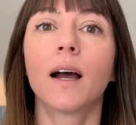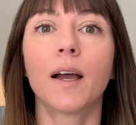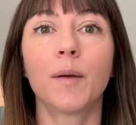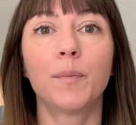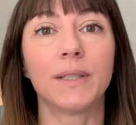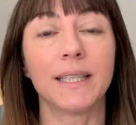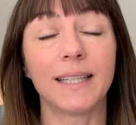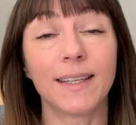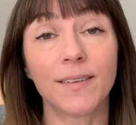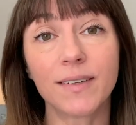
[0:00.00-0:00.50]
I
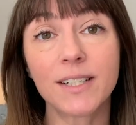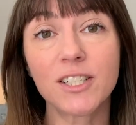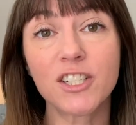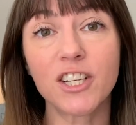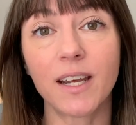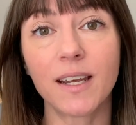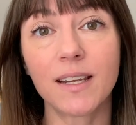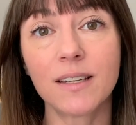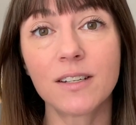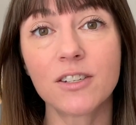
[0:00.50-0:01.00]
believe in
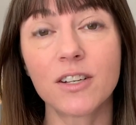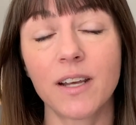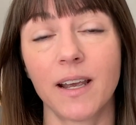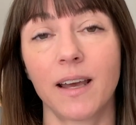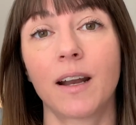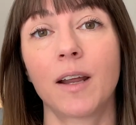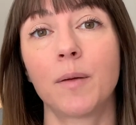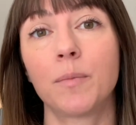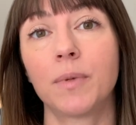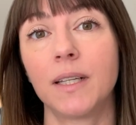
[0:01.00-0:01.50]
change,
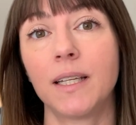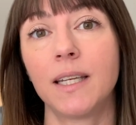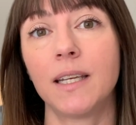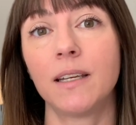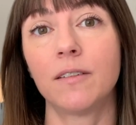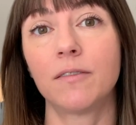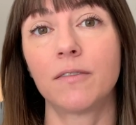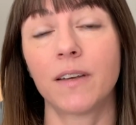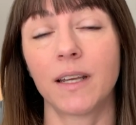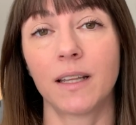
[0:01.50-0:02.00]
and I
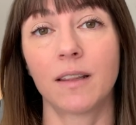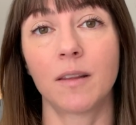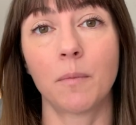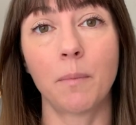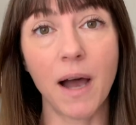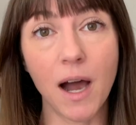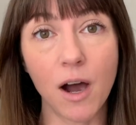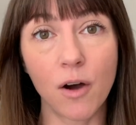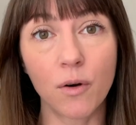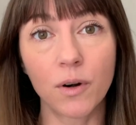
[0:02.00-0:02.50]
believe in the
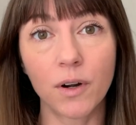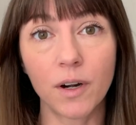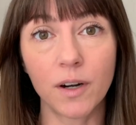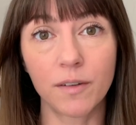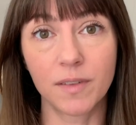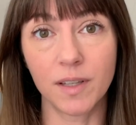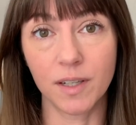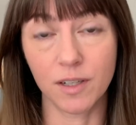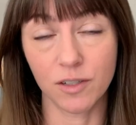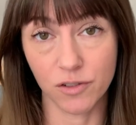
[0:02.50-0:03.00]
power
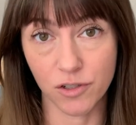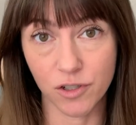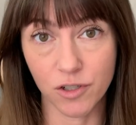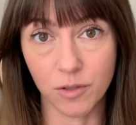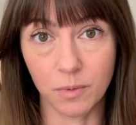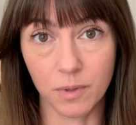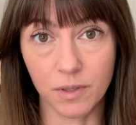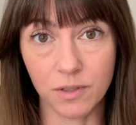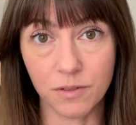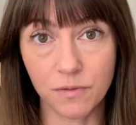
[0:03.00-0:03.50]
of the
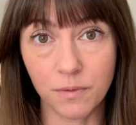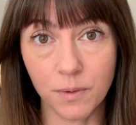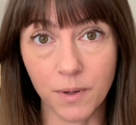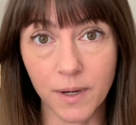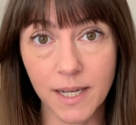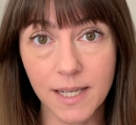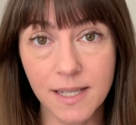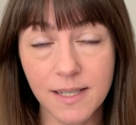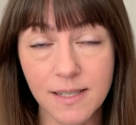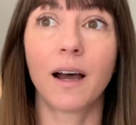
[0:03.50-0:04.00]
consumer's
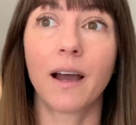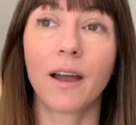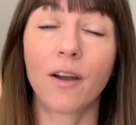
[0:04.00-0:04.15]
voice.